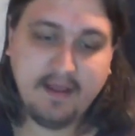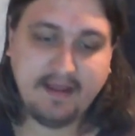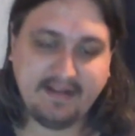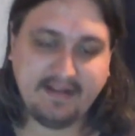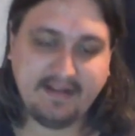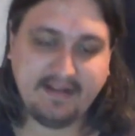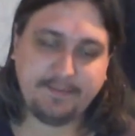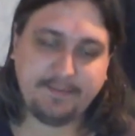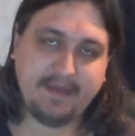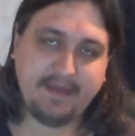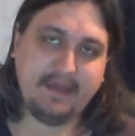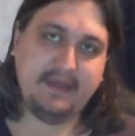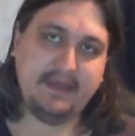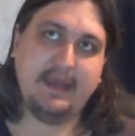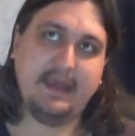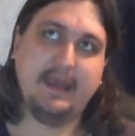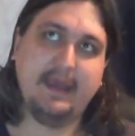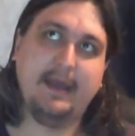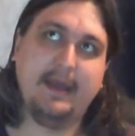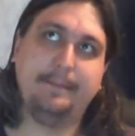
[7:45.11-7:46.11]
It needs to
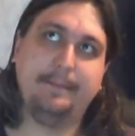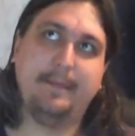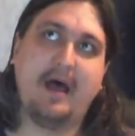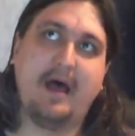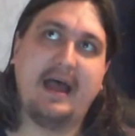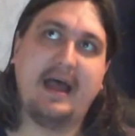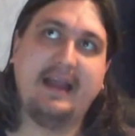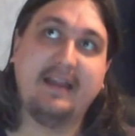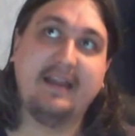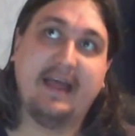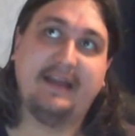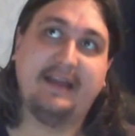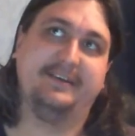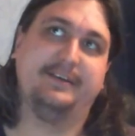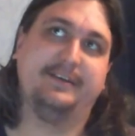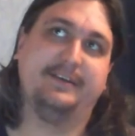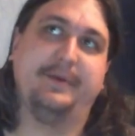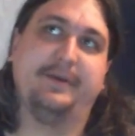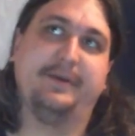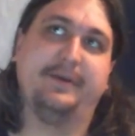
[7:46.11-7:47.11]
be
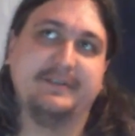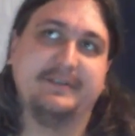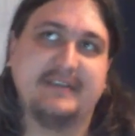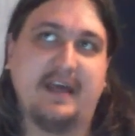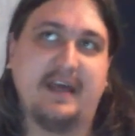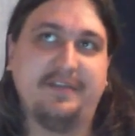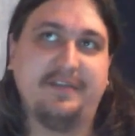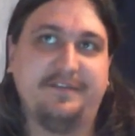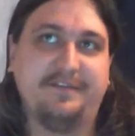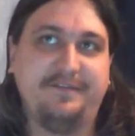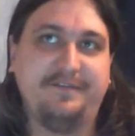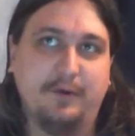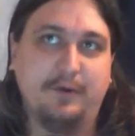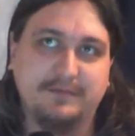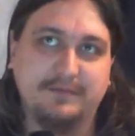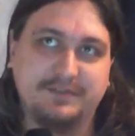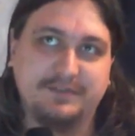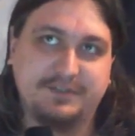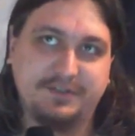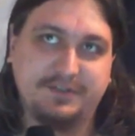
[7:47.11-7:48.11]
highlighted because other
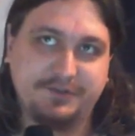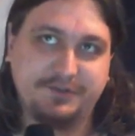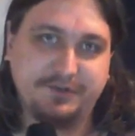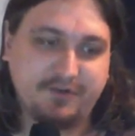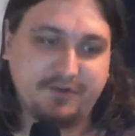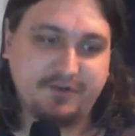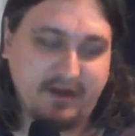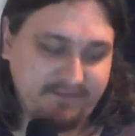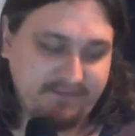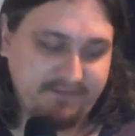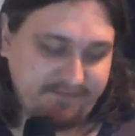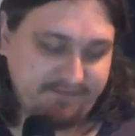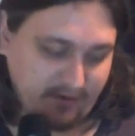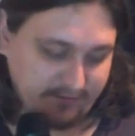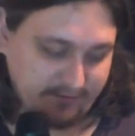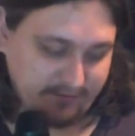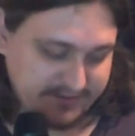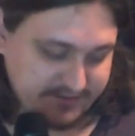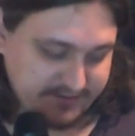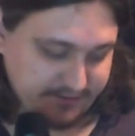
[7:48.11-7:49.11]
films should try and
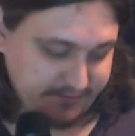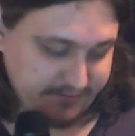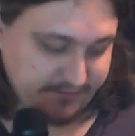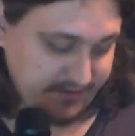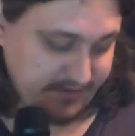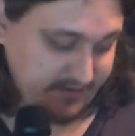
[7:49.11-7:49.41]
follow suit.